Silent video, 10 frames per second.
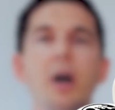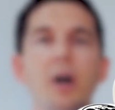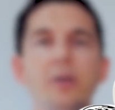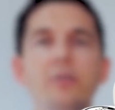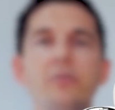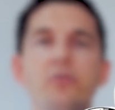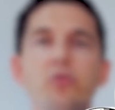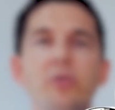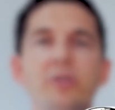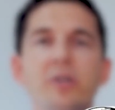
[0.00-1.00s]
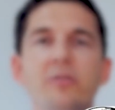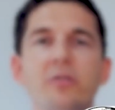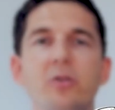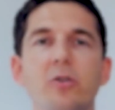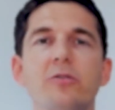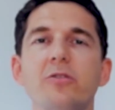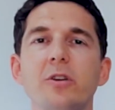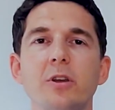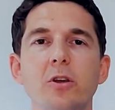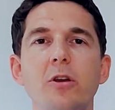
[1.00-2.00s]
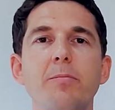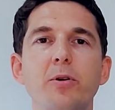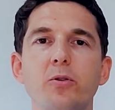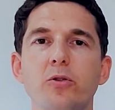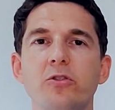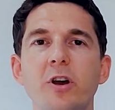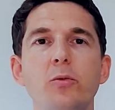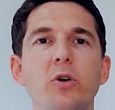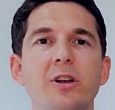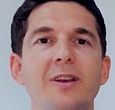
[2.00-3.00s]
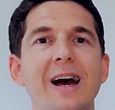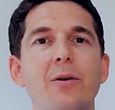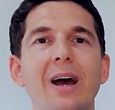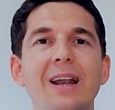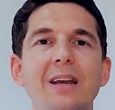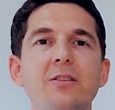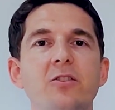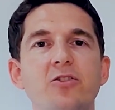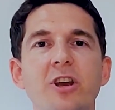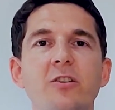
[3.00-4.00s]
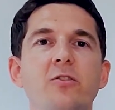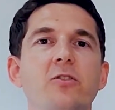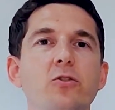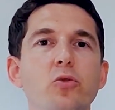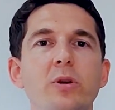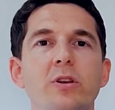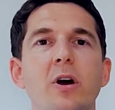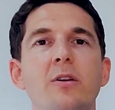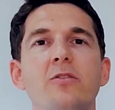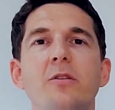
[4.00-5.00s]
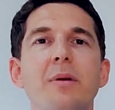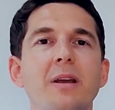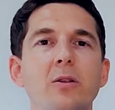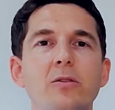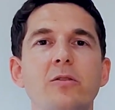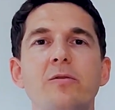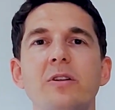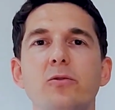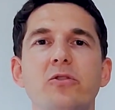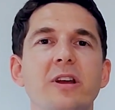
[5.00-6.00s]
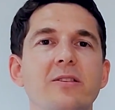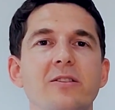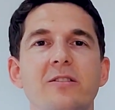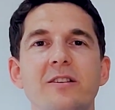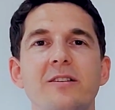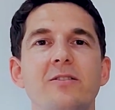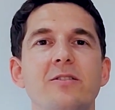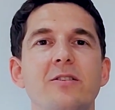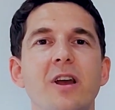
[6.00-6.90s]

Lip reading: I use story dice a lot. You can put your sight word down and interchange the story dice to make lots of little sentences.